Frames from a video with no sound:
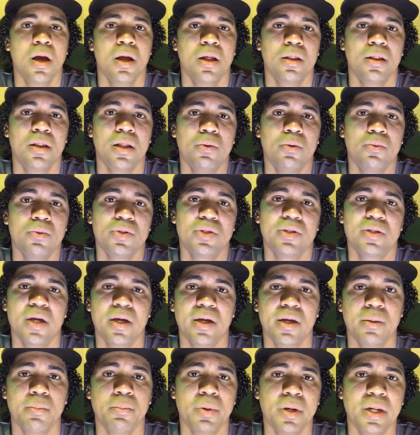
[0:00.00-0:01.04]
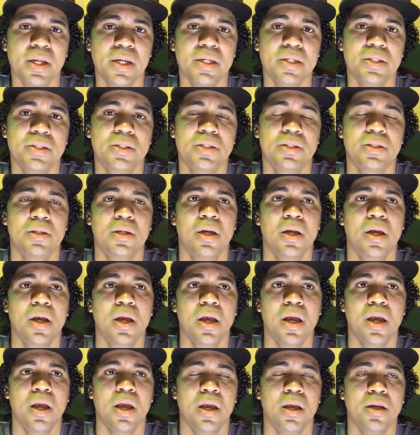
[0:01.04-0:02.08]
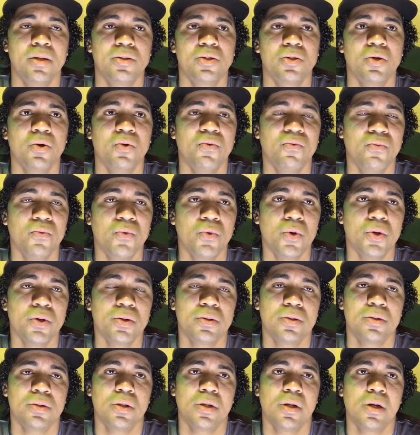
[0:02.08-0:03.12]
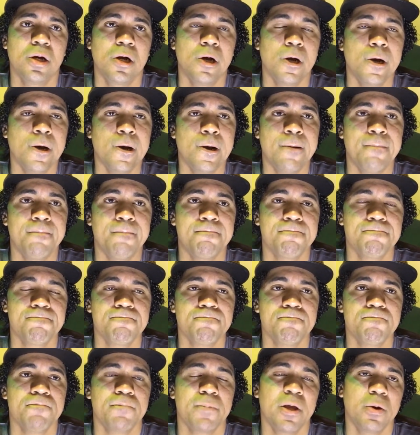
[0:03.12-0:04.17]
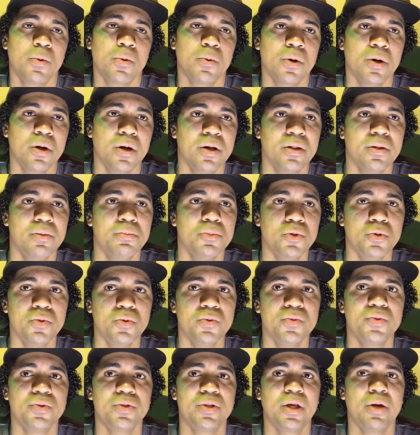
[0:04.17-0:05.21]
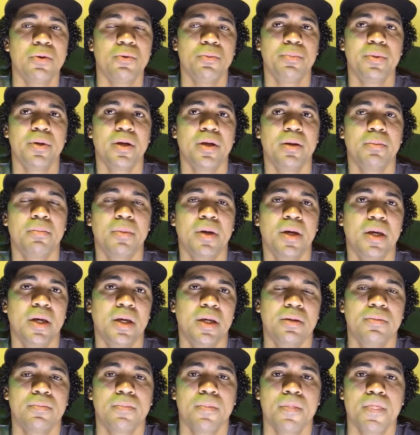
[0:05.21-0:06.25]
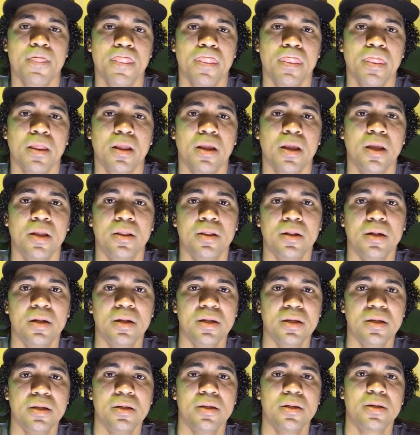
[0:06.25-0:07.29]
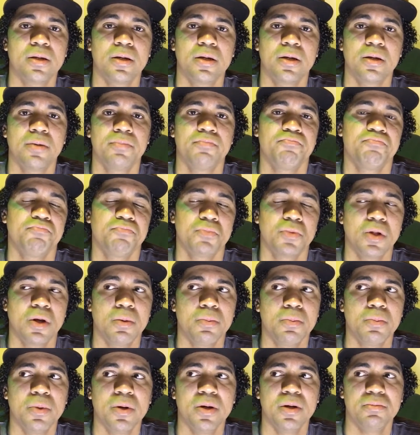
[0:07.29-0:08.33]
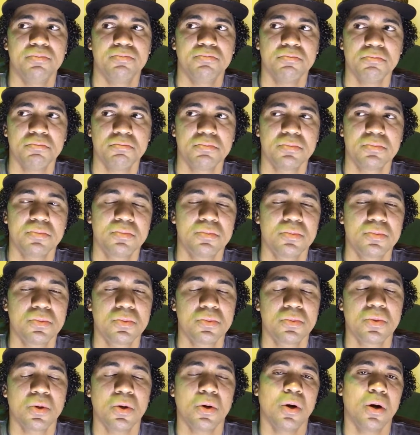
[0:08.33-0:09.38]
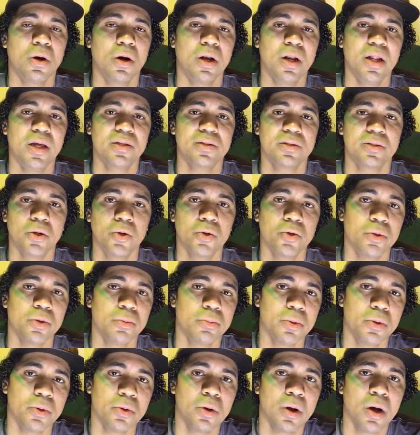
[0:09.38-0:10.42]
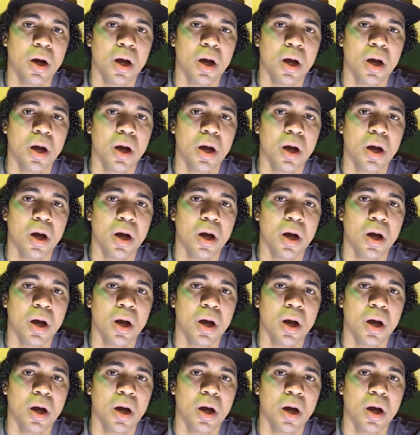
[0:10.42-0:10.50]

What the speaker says: that was taking place and so forth. There were other moves that were being made in the league, but are less notable